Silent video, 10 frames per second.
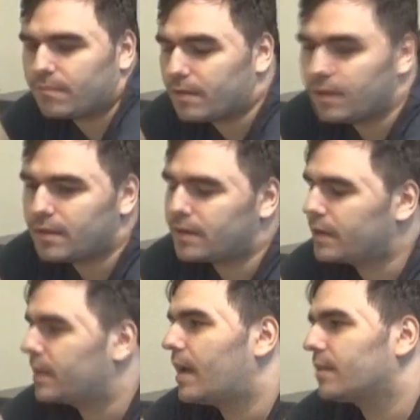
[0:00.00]
either
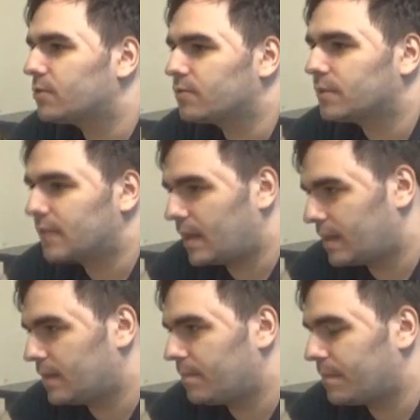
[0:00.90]
he got
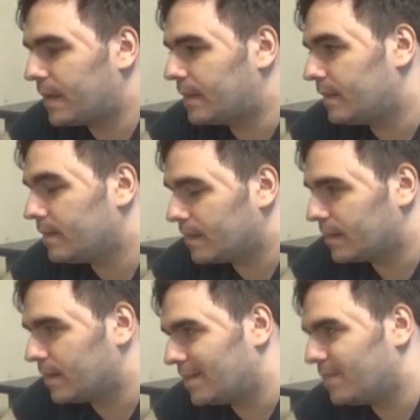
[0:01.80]
suicided, but
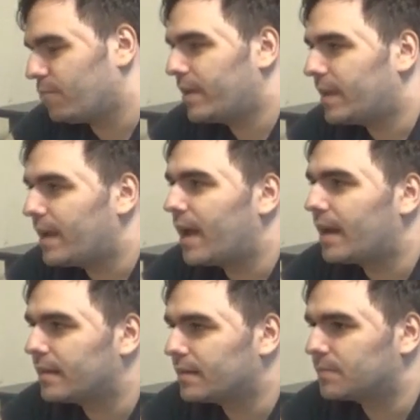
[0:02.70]
the way he
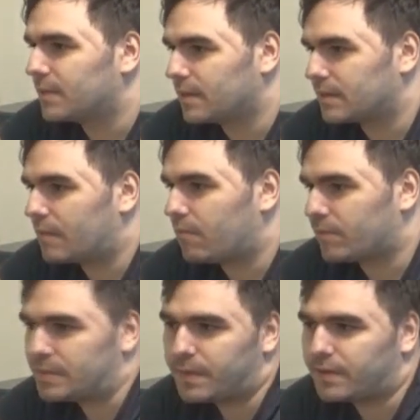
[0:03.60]
got it is because someone
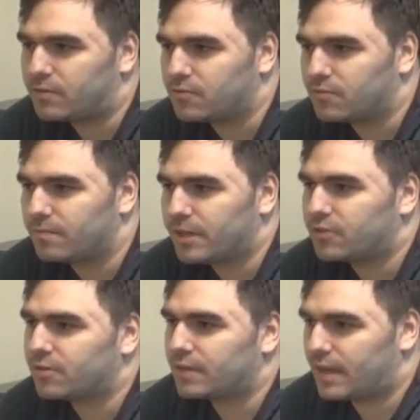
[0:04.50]
was paid to make
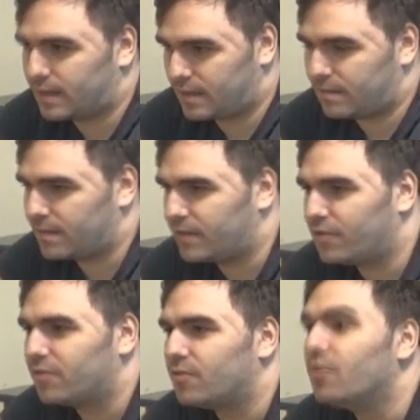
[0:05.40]
sure that they
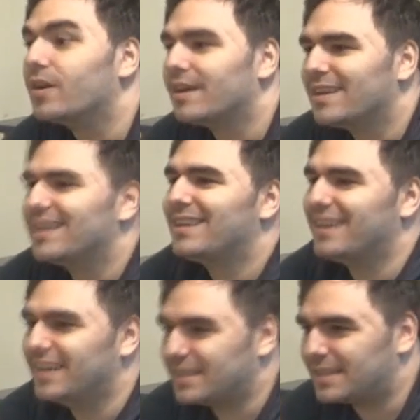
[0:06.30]
don't look
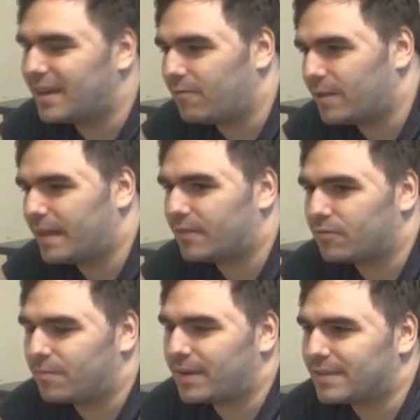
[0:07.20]
in his cell when that
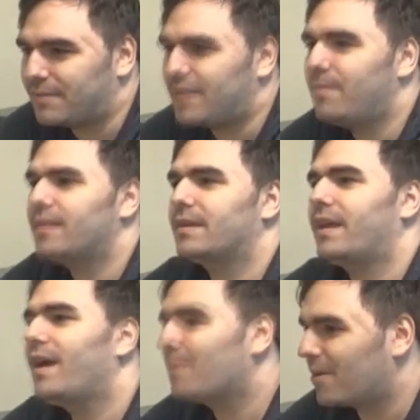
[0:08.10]
took place. I mean, come on, the
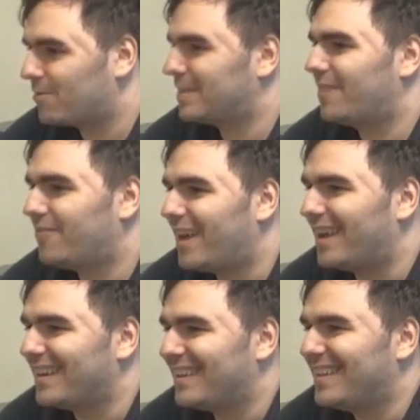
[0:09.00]
camera was
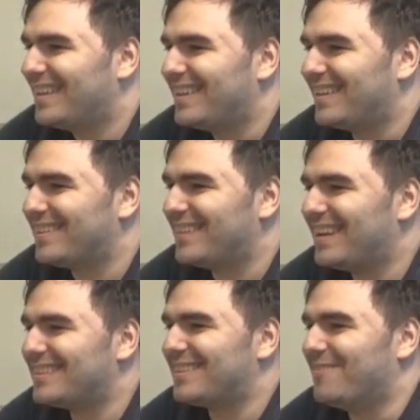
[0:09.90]
offline.
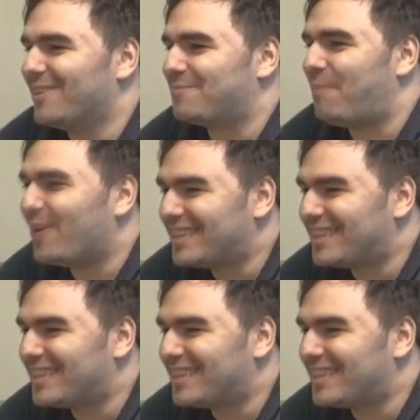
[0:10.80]
That is the most